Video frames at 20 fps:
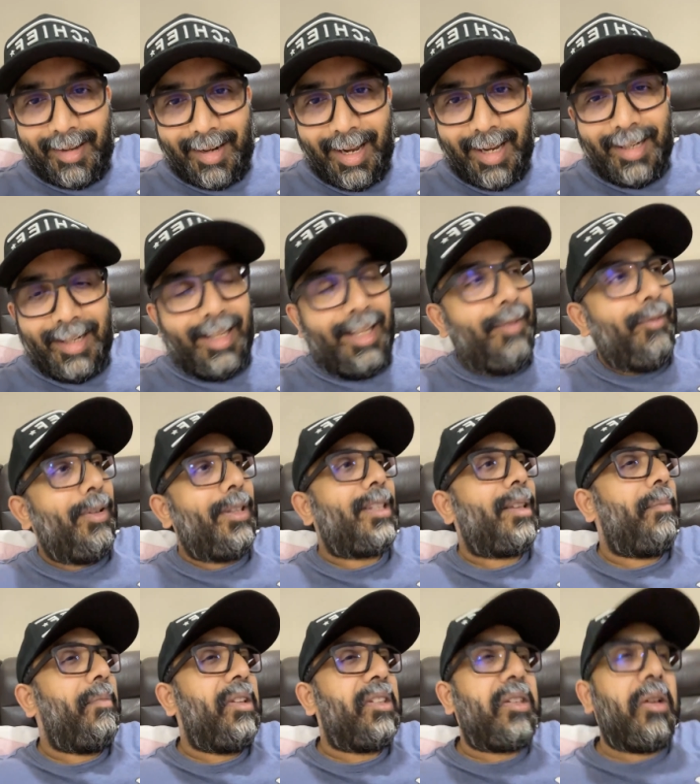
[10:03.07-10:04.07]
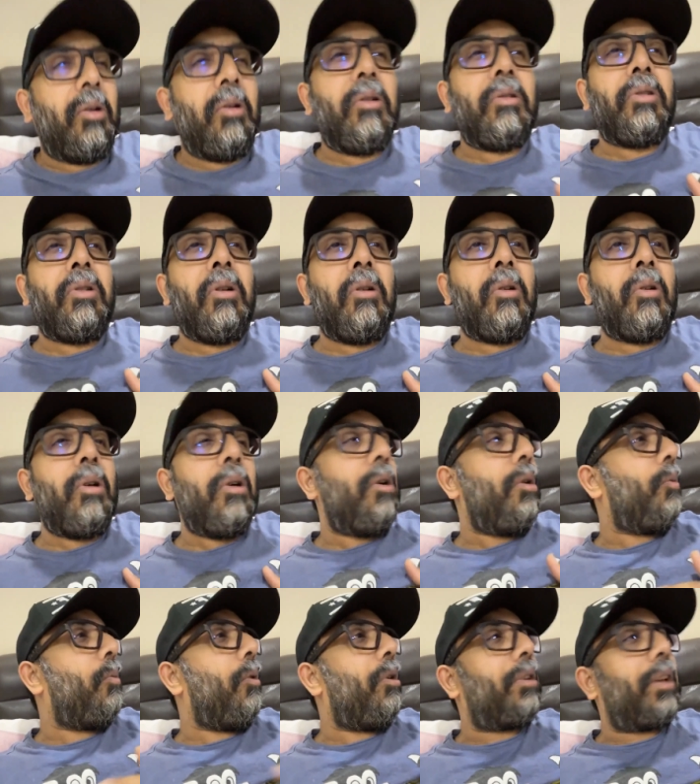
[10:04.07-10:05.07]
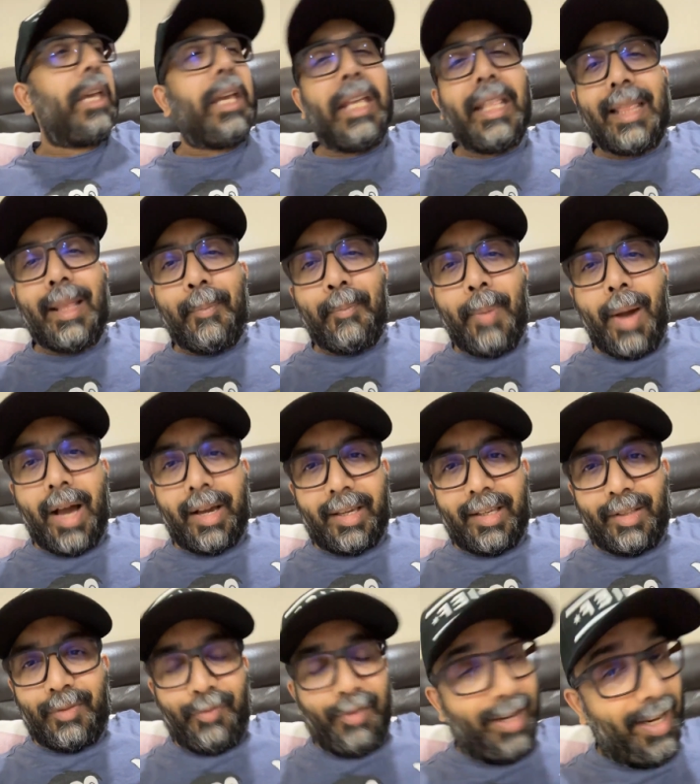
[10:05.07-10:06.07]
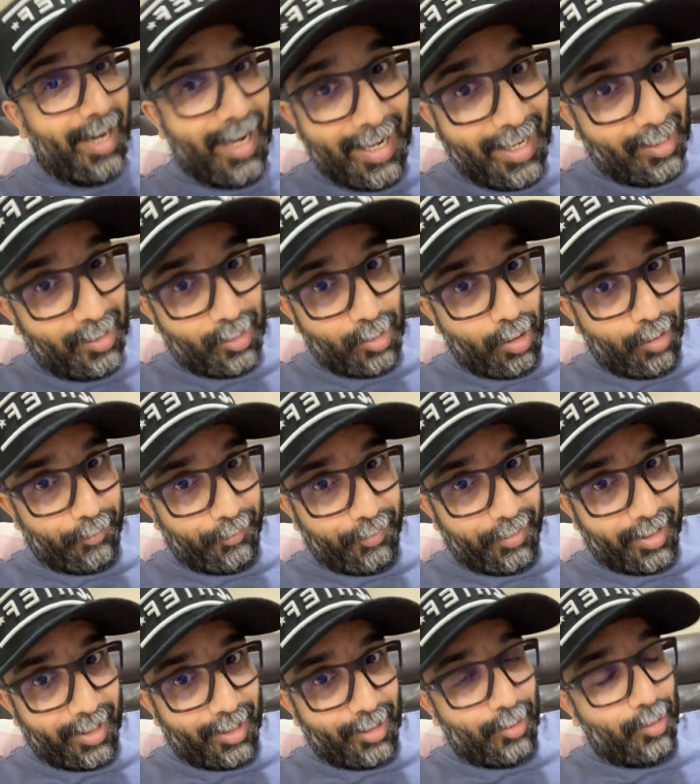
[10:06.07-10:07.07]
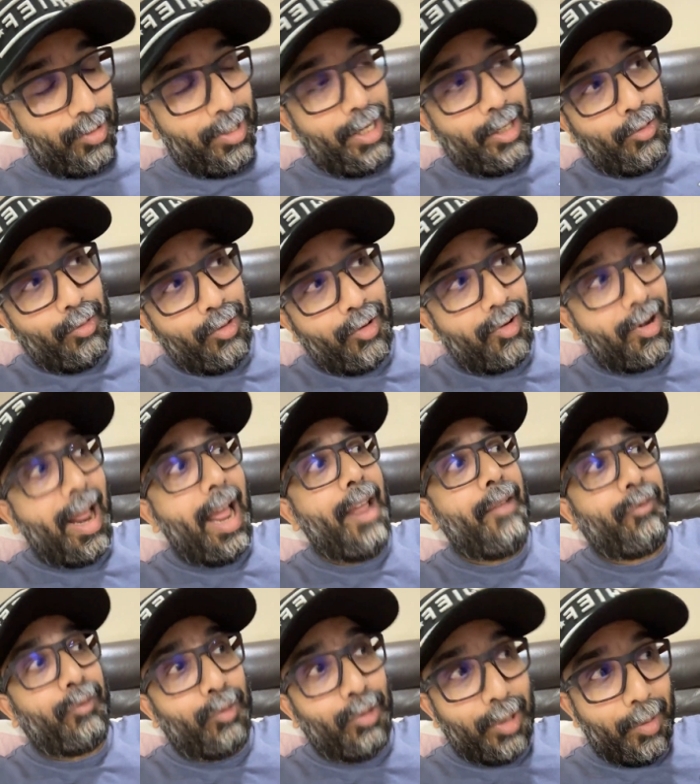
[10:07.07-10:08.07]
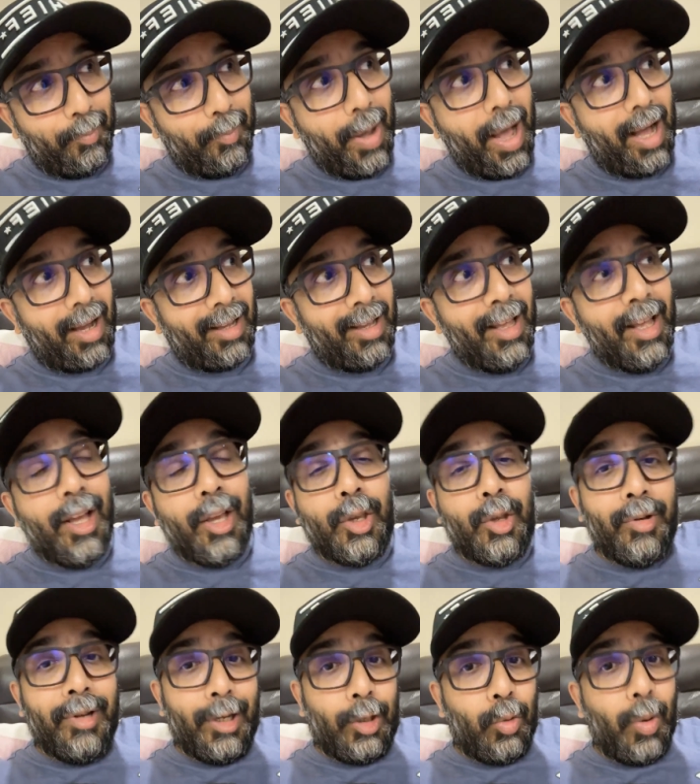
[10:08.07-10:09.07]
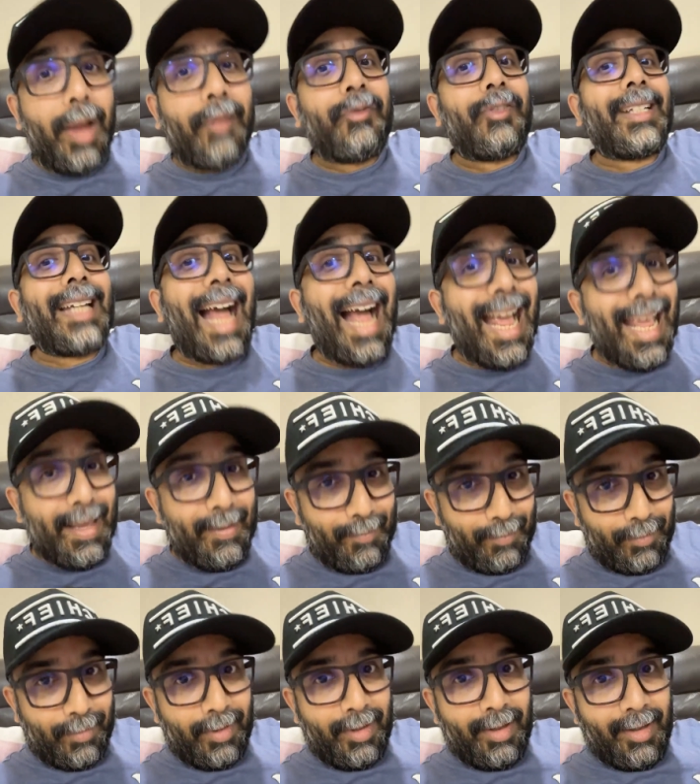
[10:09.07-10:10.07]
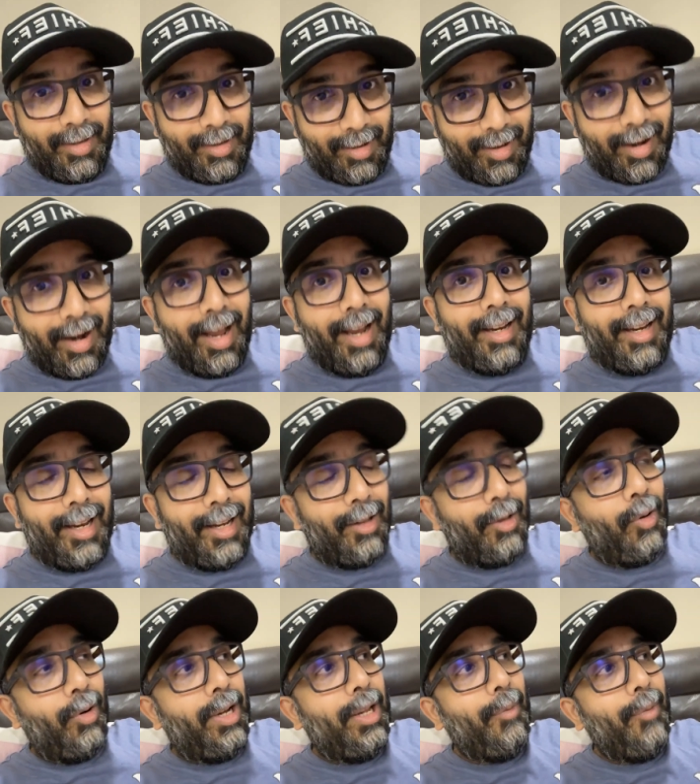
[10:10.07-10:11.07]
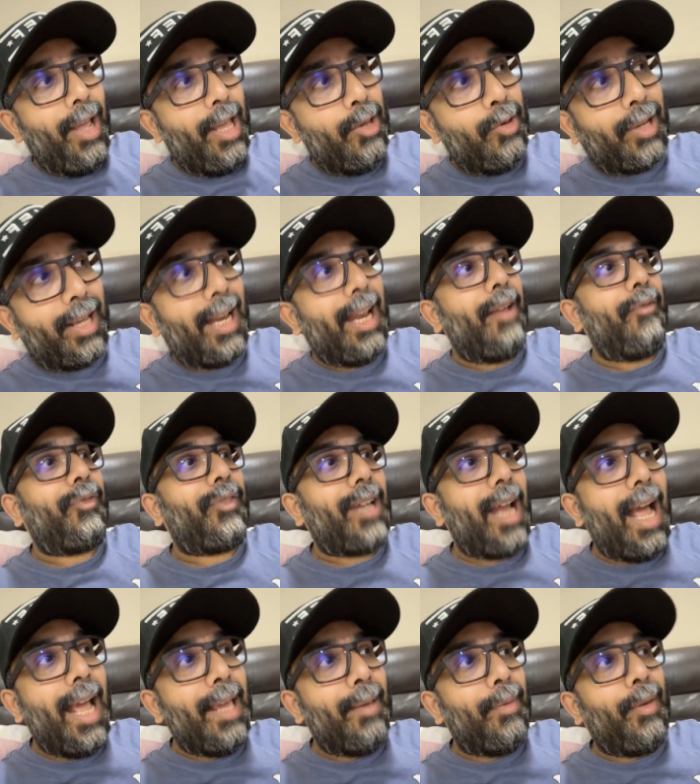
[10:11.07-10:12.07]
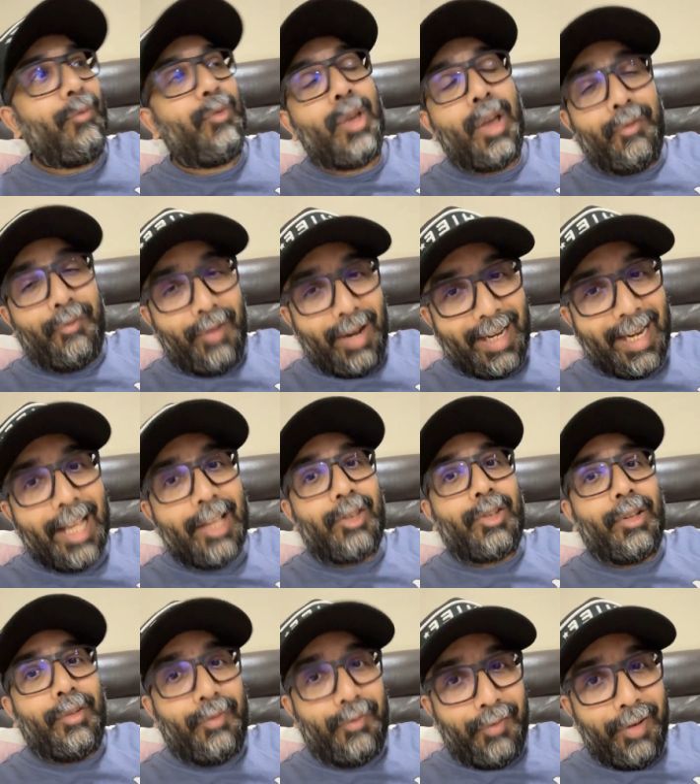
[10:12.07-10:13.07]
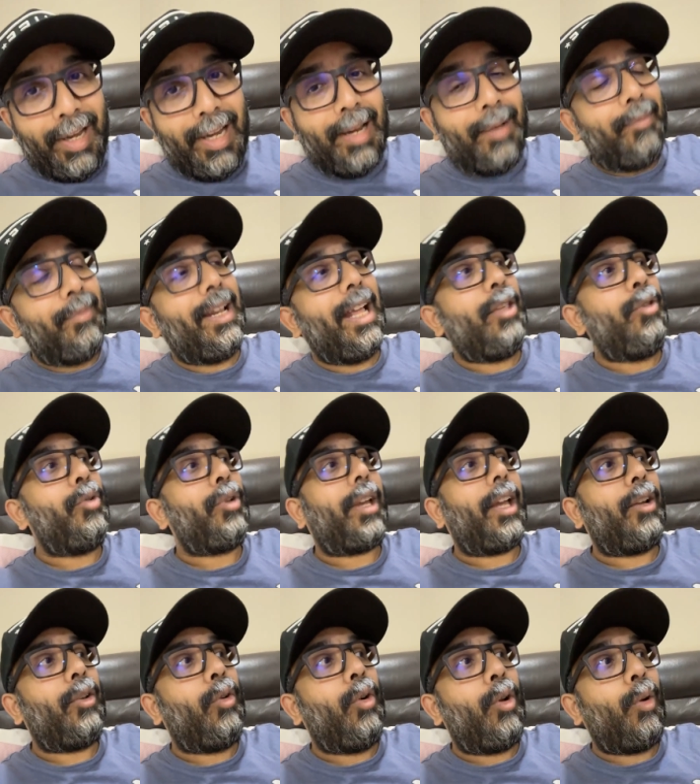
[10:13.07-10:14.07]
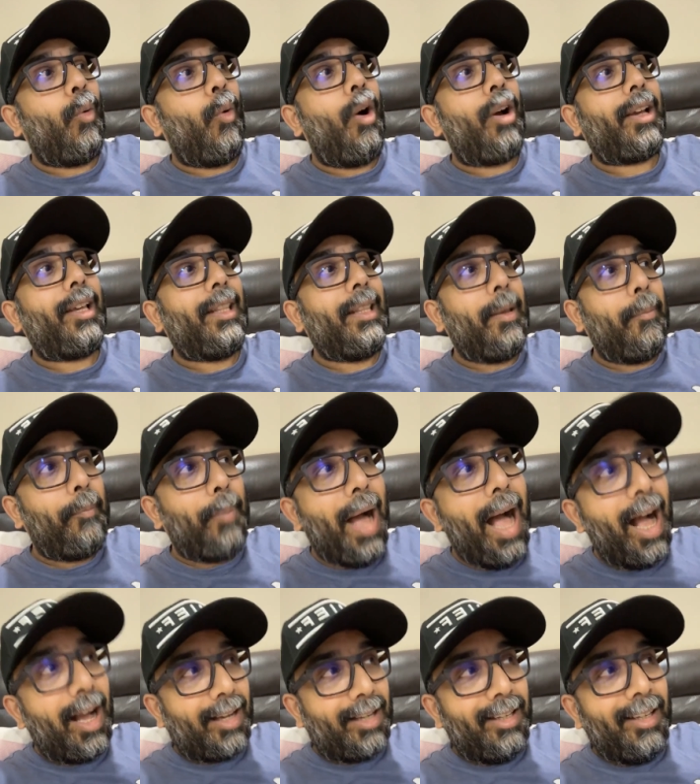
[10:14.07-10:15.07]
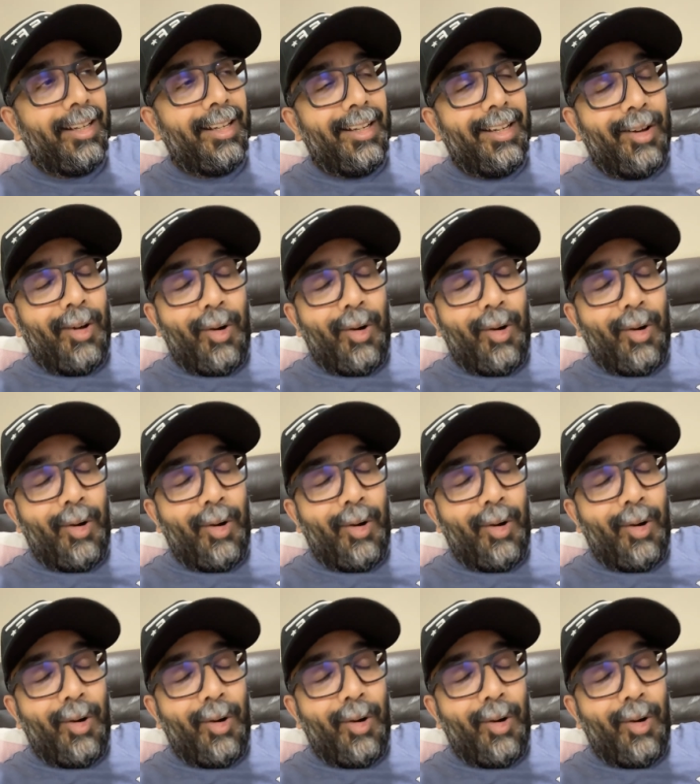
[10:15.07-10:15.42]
Right? Even somebody say, "Oh no, walking in the park is free." It is not free. You need to drive to the park. You need to have time. All right? And the only way you can have time if you have financial freedom, then you can go and walk in the park